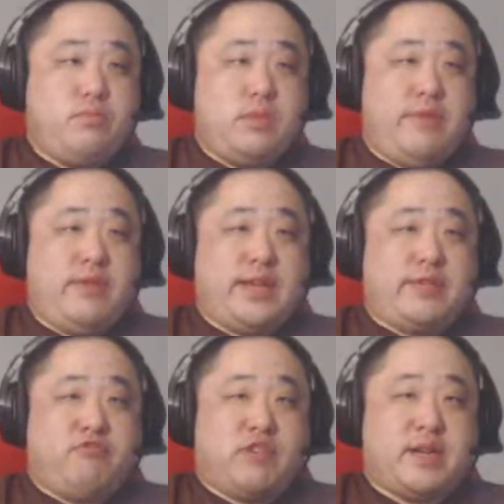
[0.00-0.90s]
Anything I
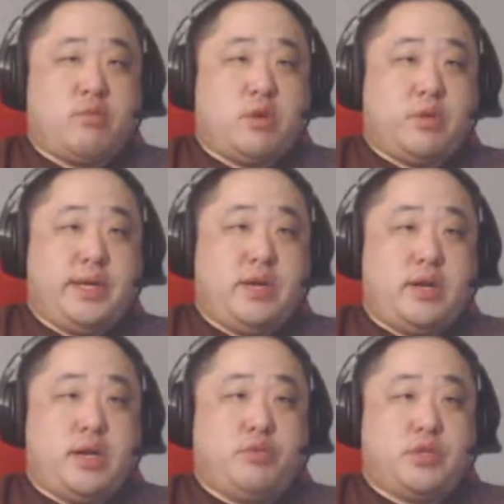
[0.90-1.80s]
could look at while we're here?
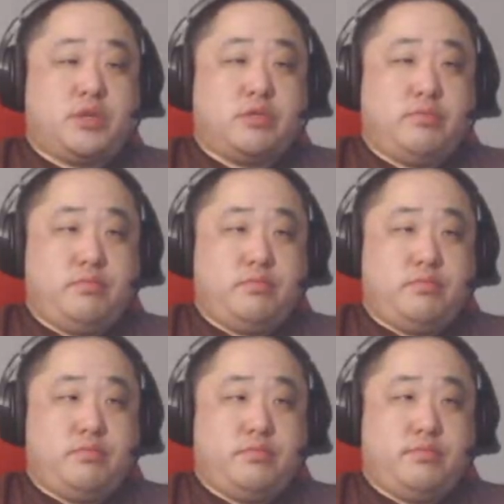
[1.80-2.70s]
I don't know.
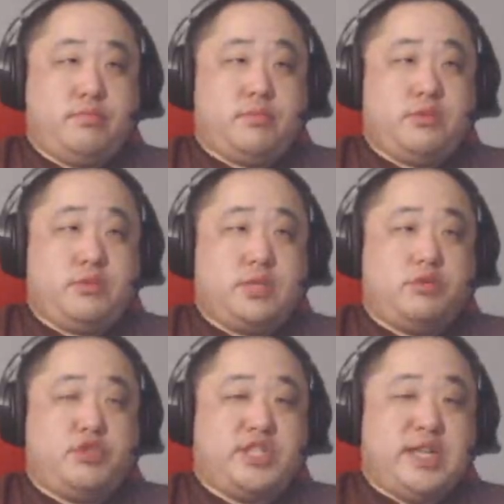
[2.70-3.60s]
I
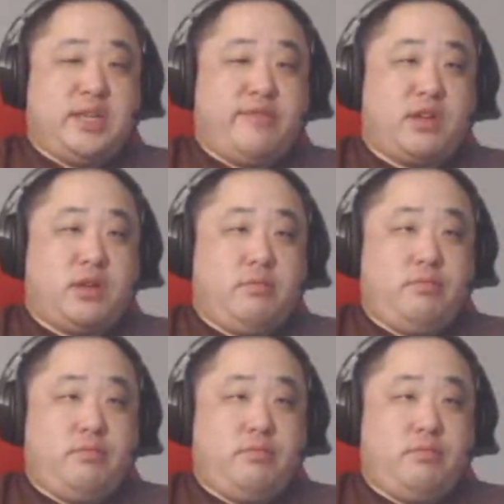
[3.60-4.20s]
don't see anything.